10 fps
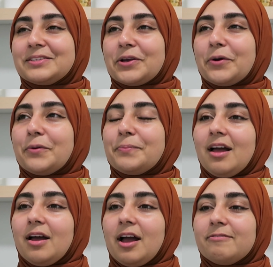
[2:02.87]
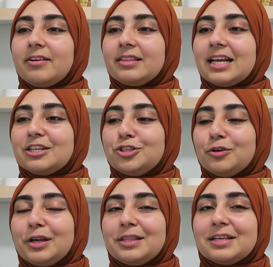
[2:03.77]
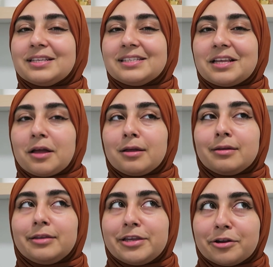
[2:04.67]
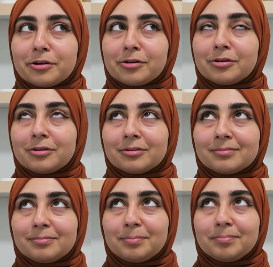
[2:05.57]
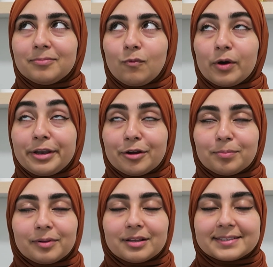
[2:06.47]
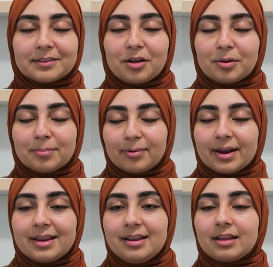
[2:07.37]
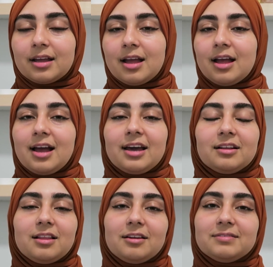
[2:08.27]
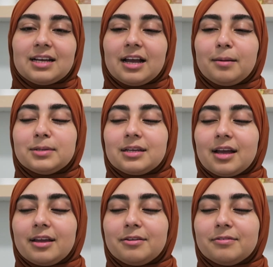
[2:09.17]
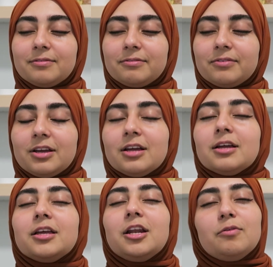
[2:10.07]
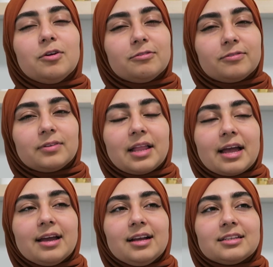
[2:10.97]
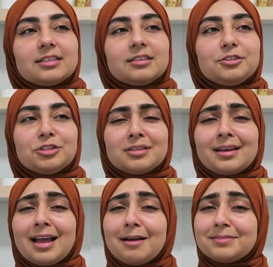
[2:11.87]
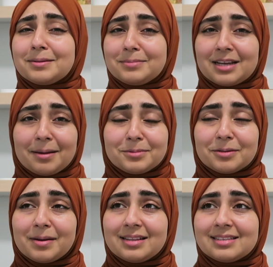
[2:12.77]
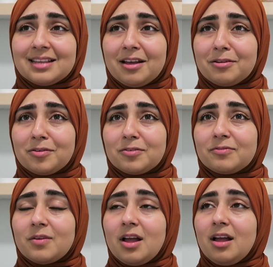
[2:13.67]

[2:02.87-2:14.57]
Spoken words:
So I felt that during this year, 1 year plus long break, I had a lot of time to kind of, you know, reflect, just like have some time to myself.